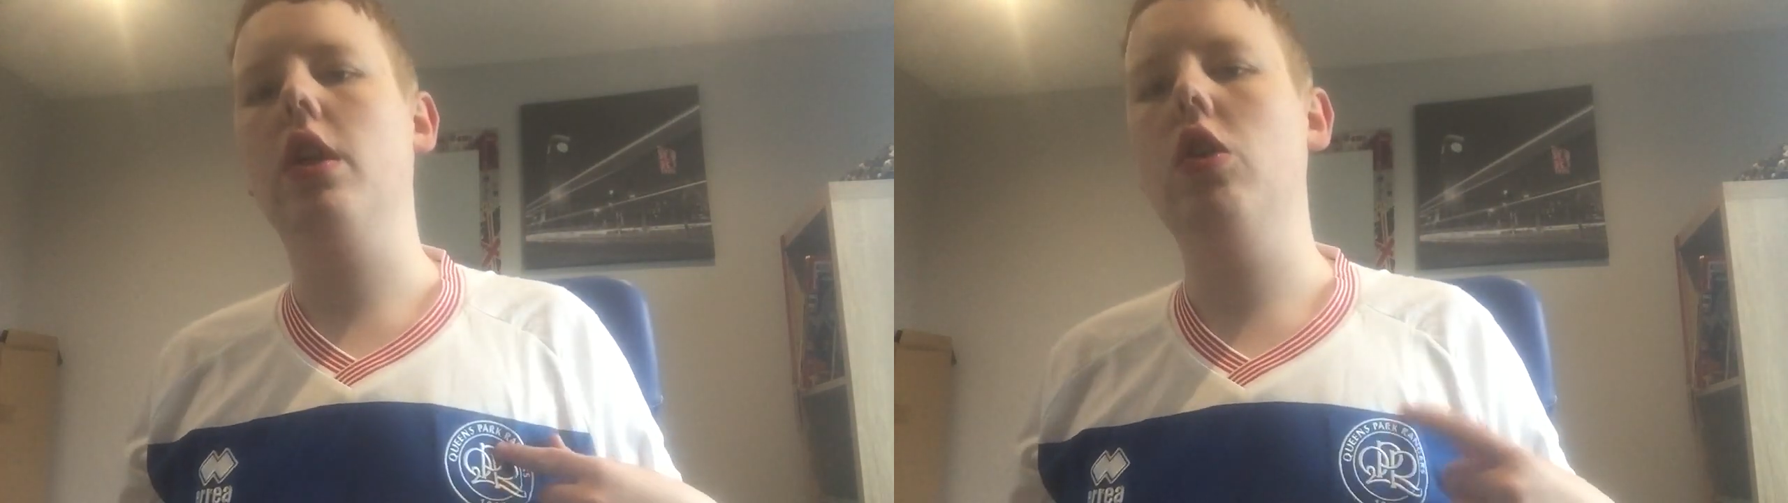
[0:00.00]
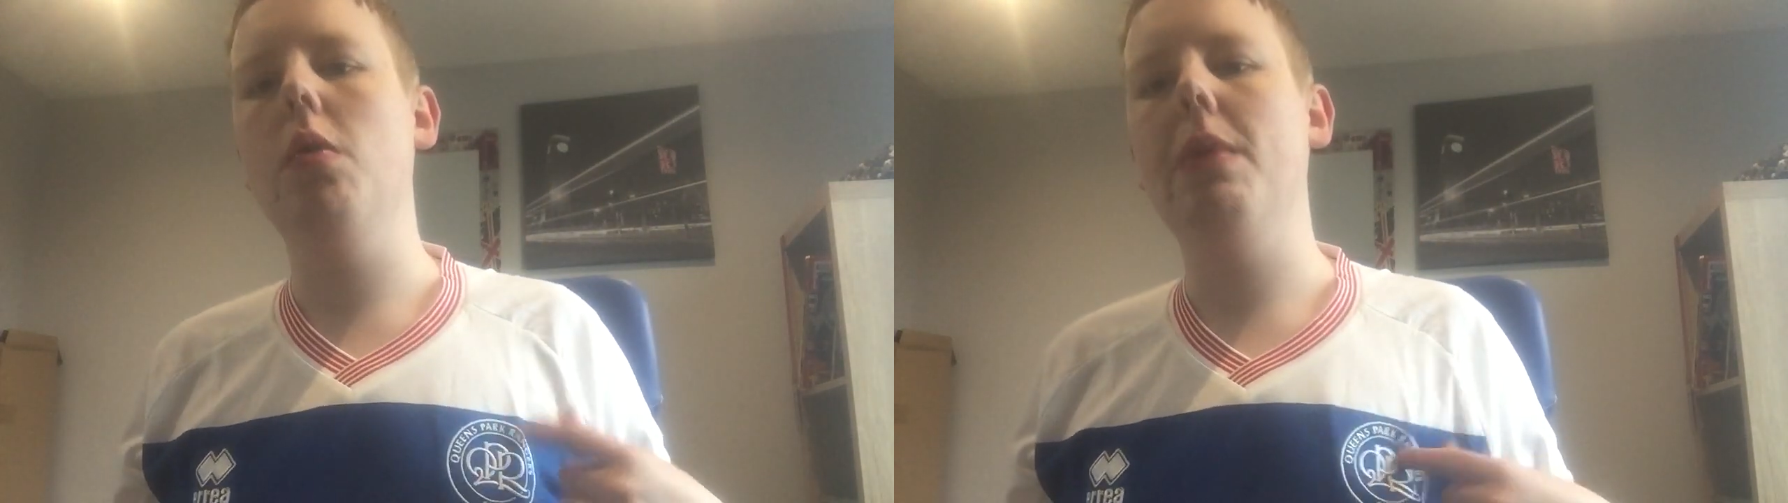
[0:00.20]

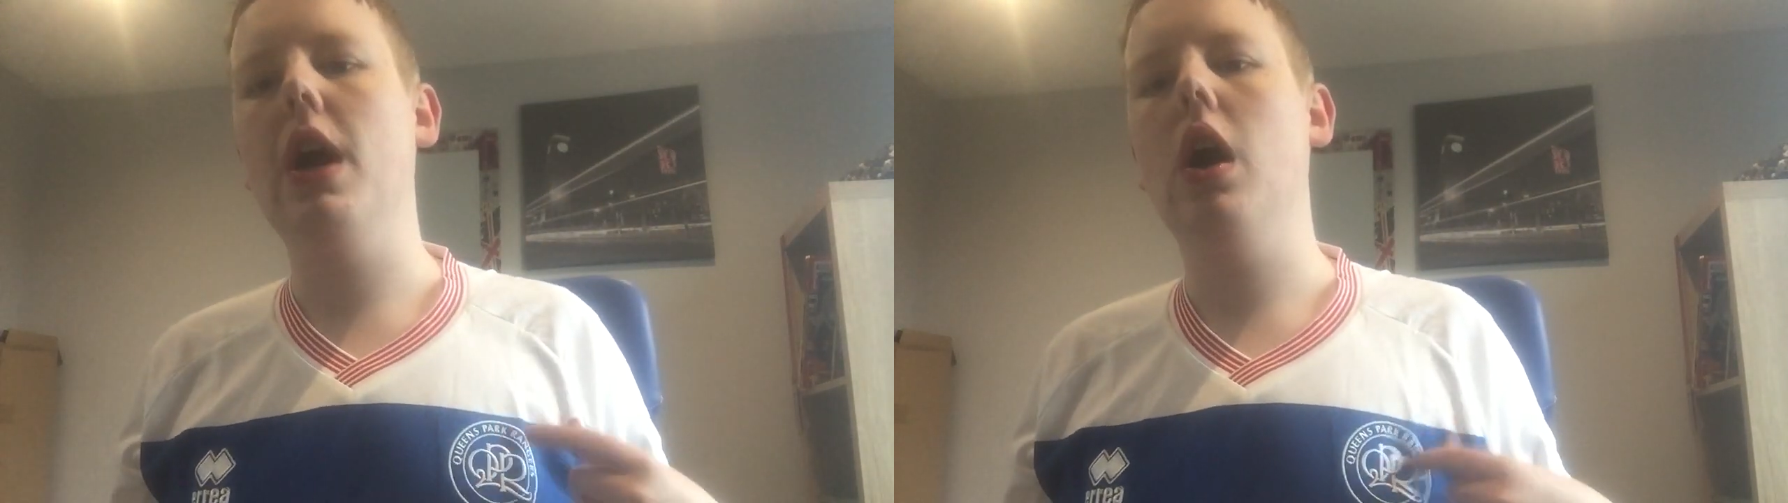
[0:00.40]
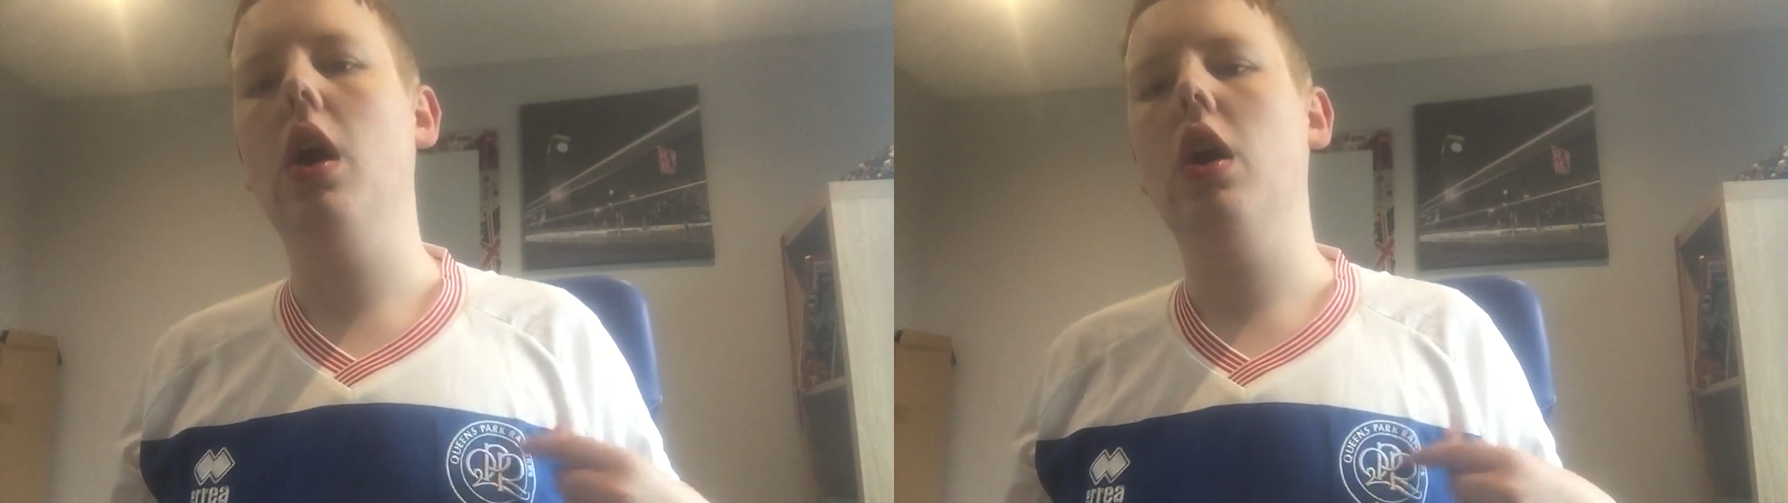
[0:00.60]

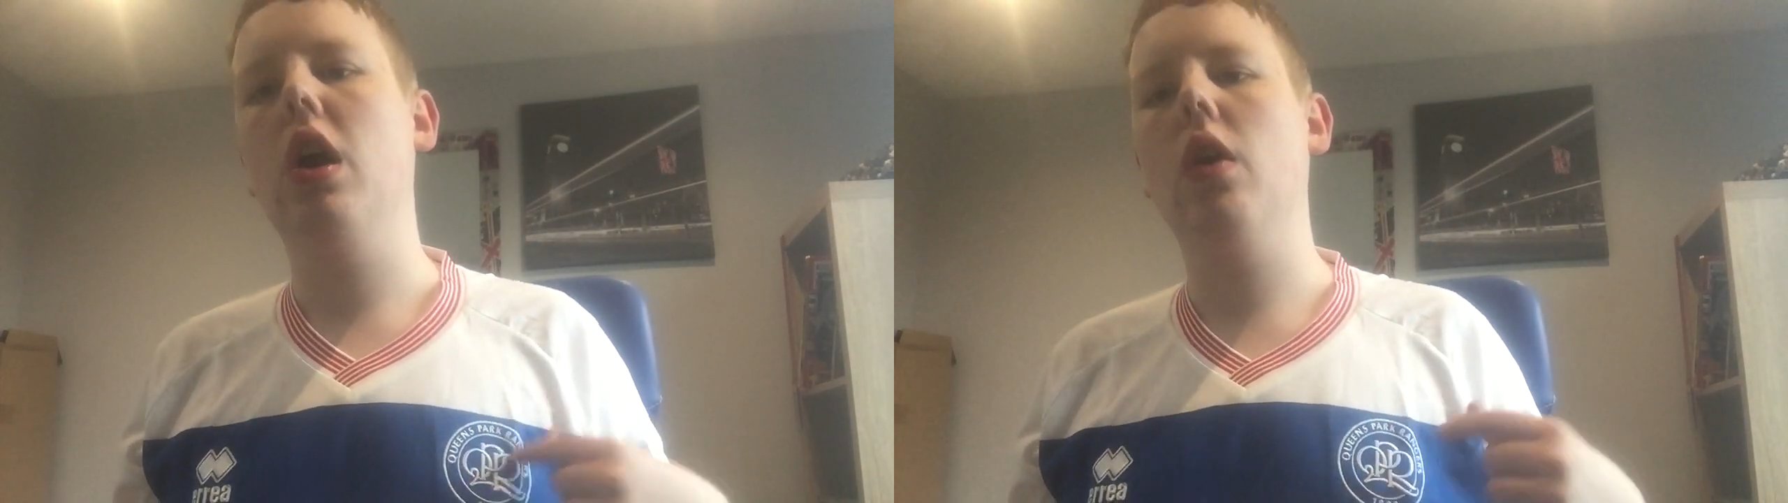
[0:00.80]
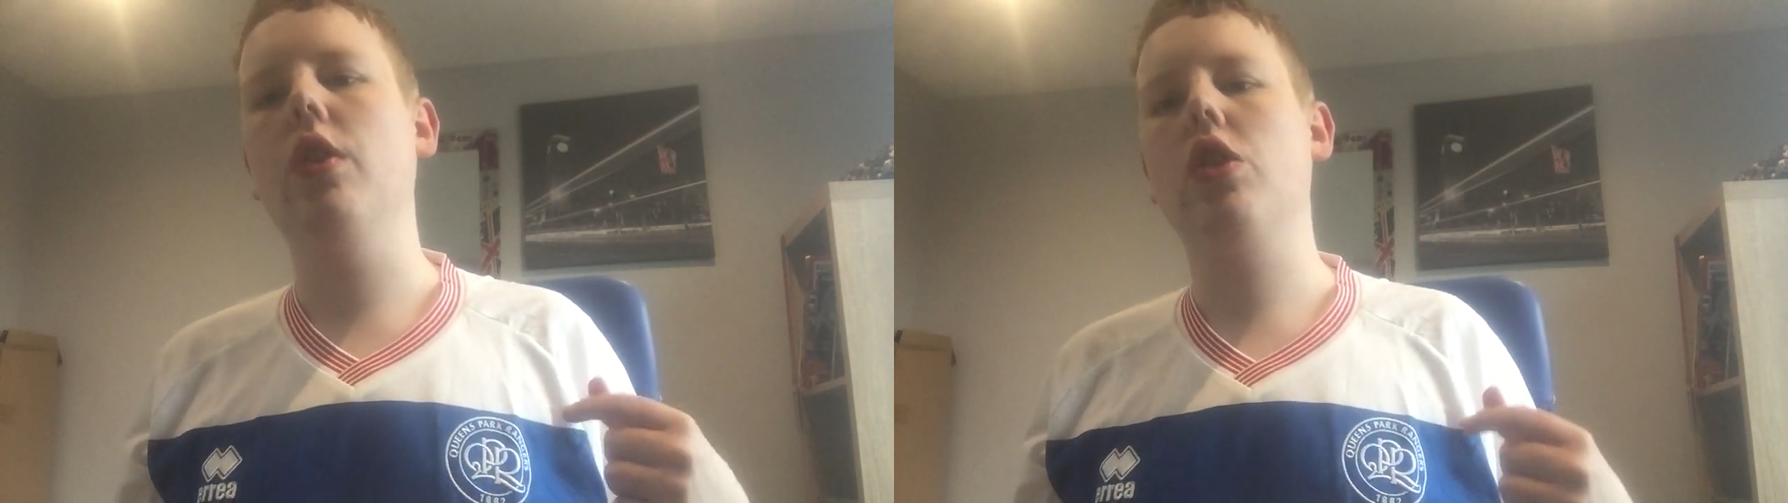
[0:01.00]
QPR,
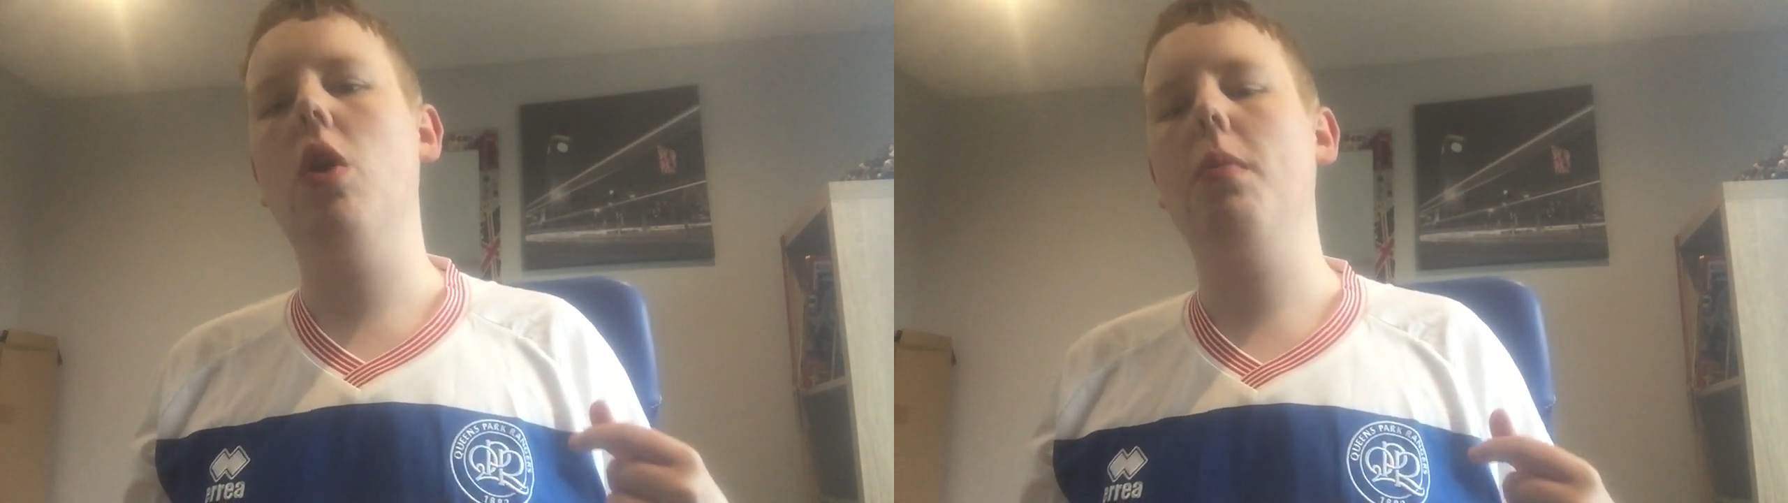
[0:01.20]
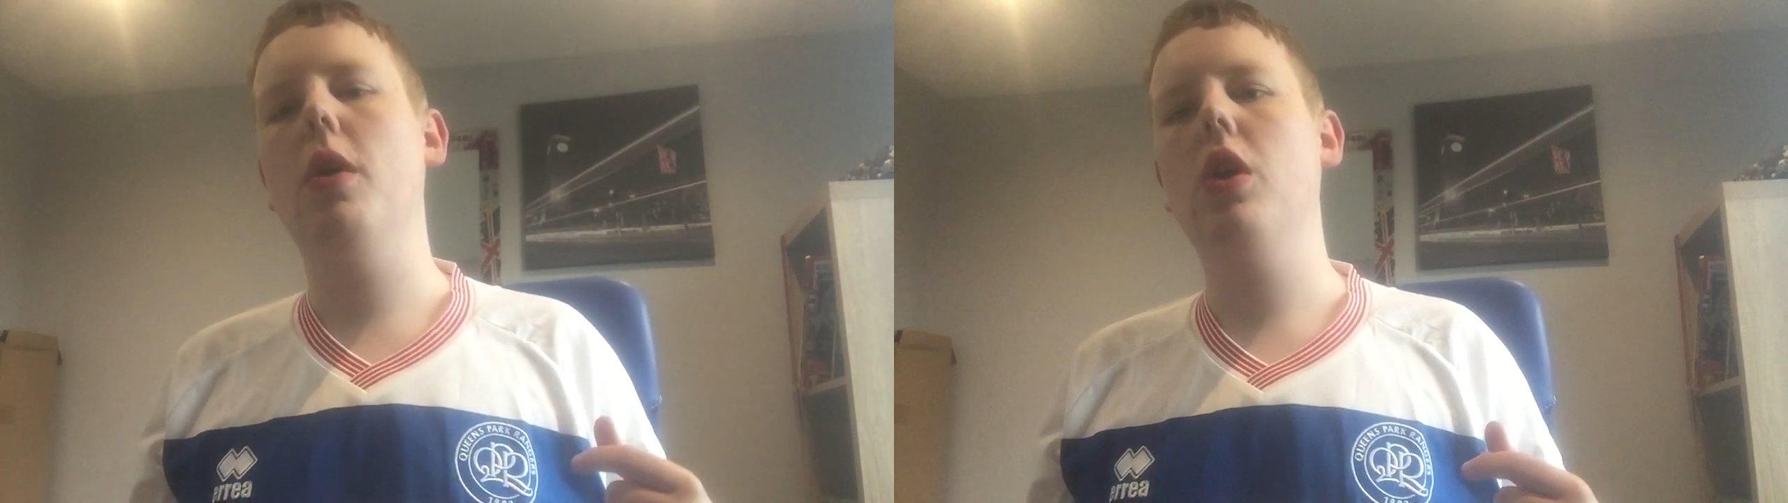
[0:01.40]
I got the
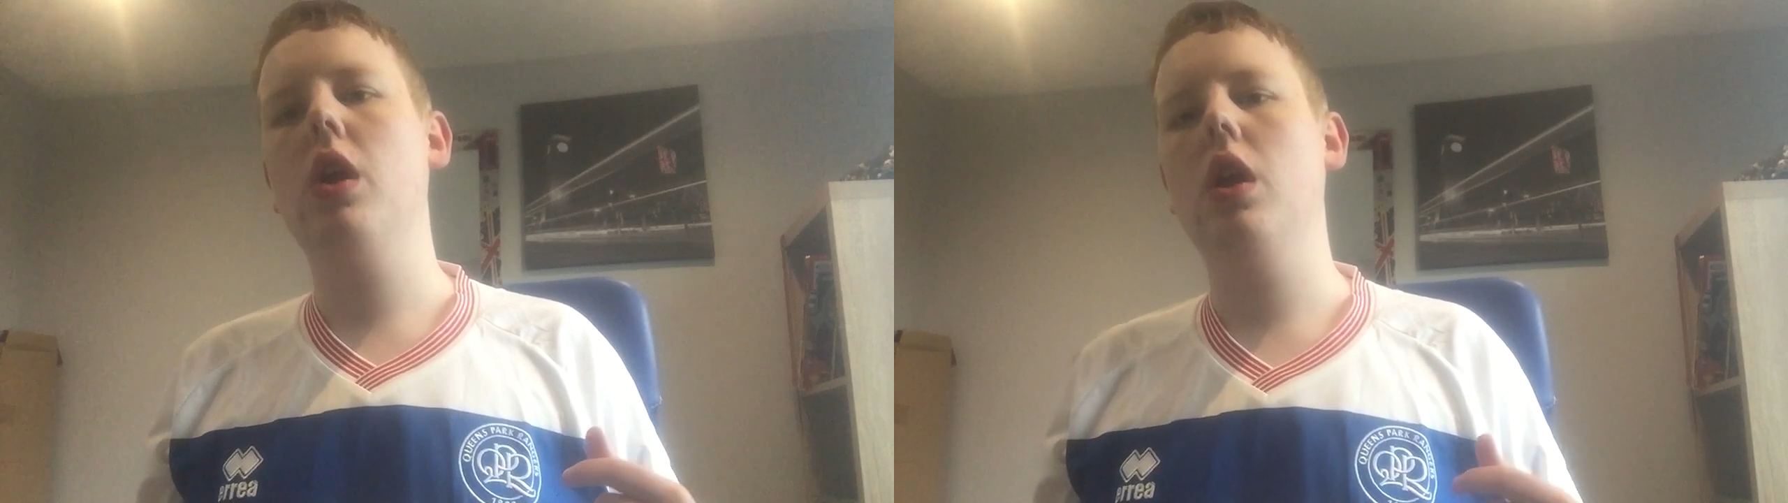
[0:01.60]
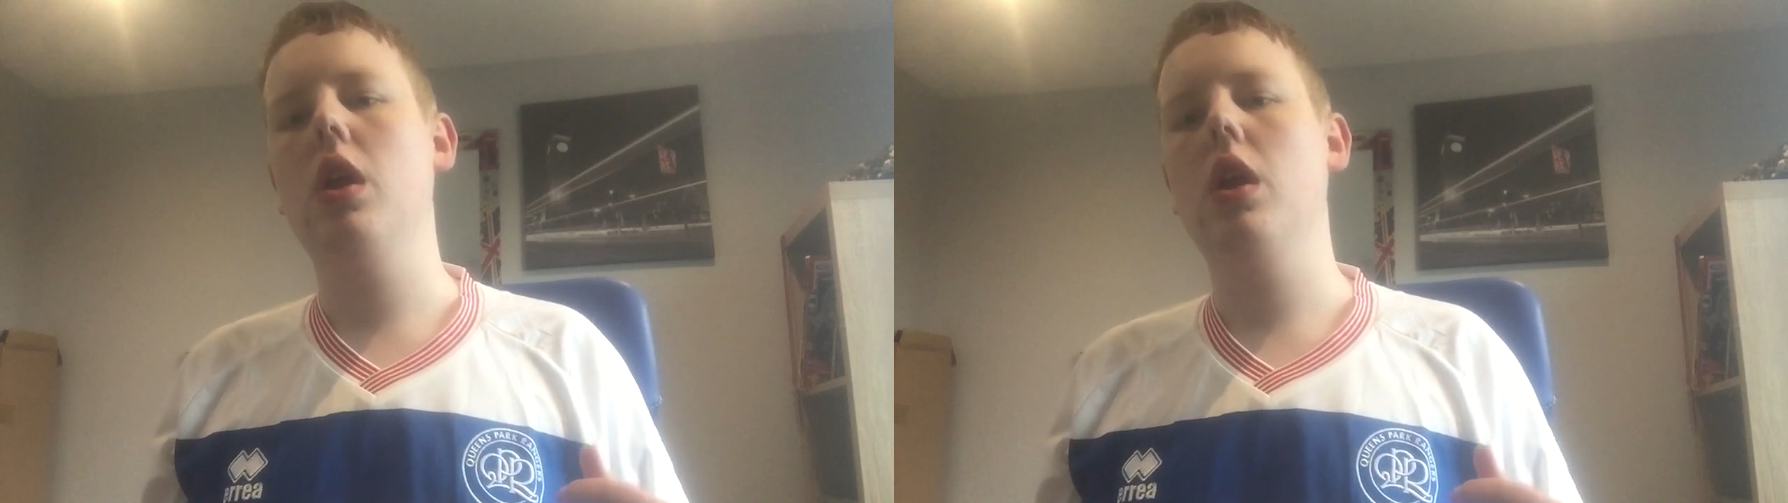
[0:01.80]
top on